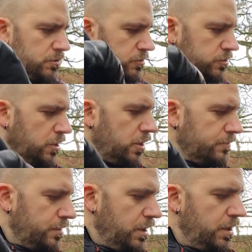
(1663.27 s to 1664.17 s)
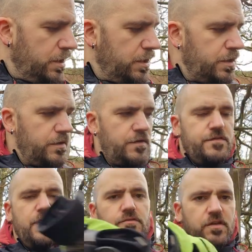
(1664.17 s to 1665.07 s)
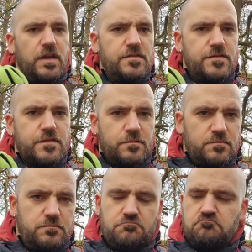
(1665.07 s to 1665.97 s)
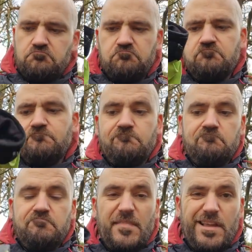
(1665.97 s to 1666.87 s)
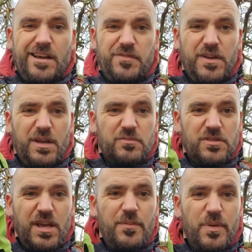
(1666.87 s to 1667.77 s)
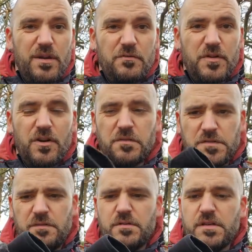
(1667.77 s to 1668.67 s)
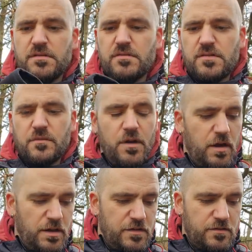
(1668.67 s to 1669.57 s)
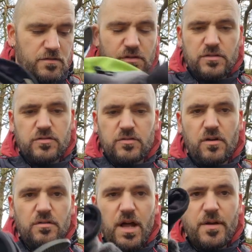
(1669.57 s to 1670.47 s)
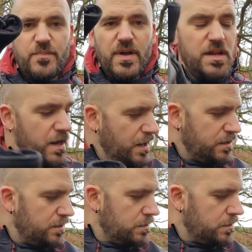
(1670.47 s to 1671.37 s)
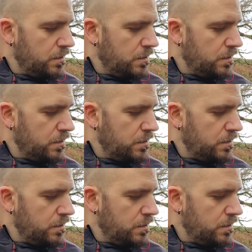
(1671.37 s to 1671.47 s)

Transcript: So Seal Skins, I think I'm just keeping them for novelty reasons, to be honest, because I just don't like binning anything.